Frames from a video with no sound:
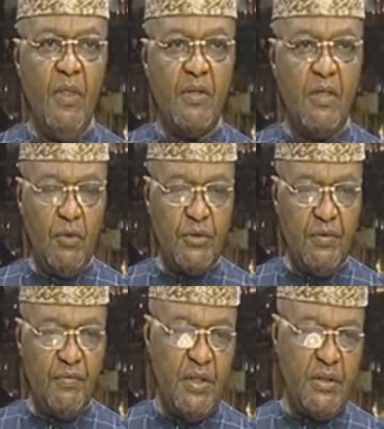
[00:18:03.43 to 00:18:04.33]
So I
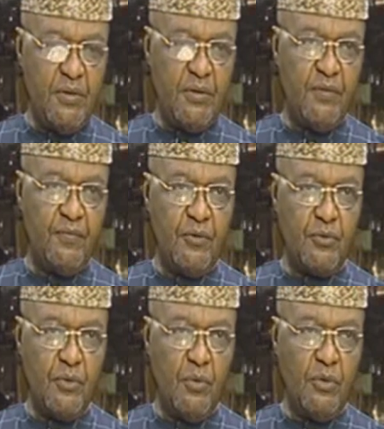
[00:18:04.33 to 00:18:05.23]
invited to the
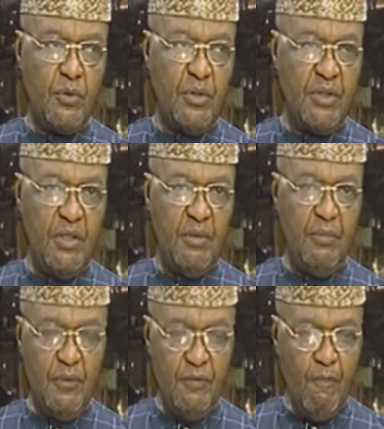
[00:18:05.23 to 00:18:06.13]
first one, which was in
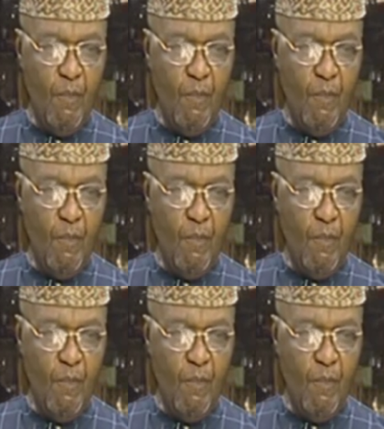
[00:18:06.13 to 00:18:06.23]
Imo.